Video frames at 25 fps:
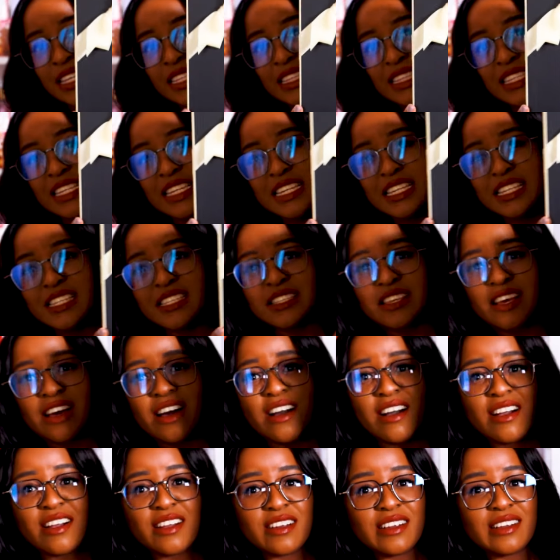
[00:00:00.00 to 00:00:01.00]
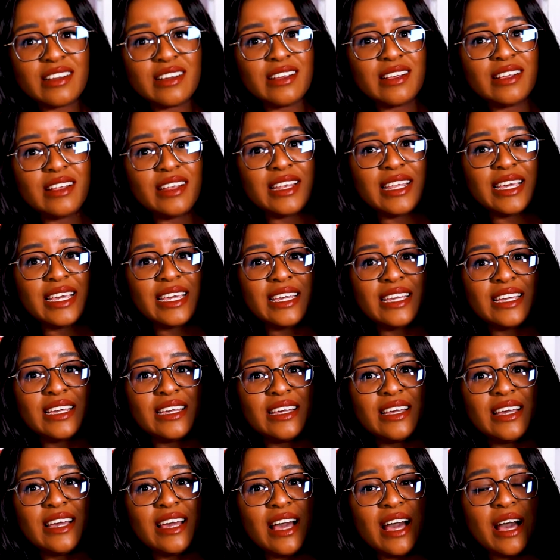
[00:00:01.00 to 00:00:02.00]
These are
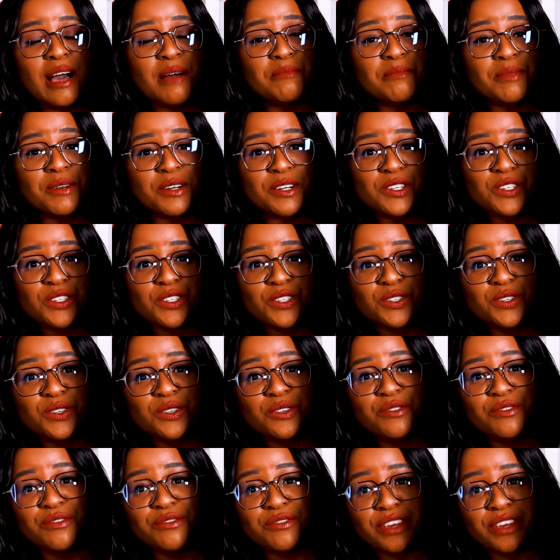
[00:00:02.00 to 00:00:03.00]
like a personal